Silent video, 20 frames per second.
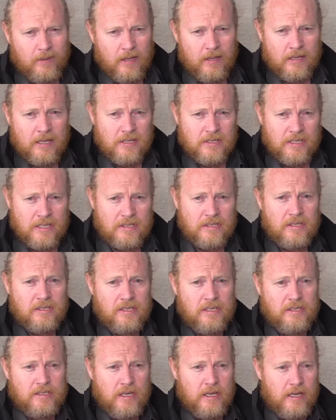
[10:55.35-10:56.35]

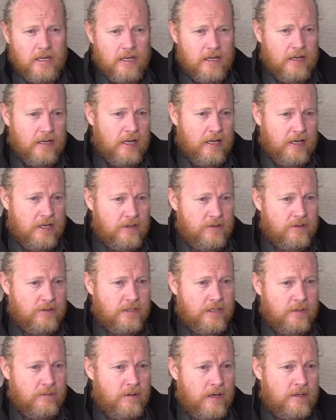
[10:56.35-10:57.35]
consistency's an
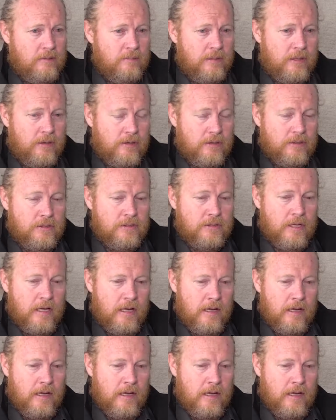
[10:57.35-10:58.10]
interesting one because